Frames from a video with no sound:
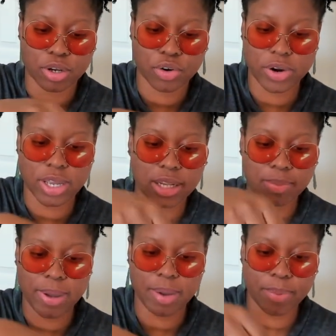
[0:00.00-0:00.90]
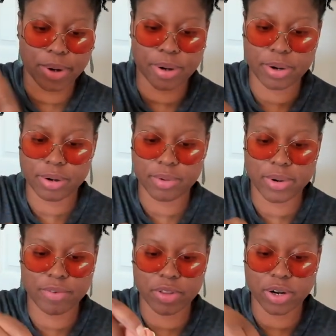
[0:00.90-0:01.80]
crinkly paper,
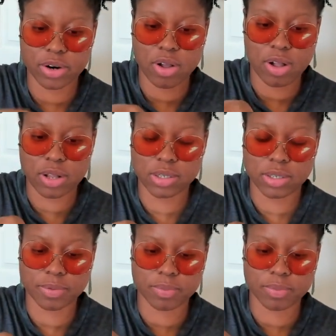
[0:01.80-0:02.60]
whatever they're called.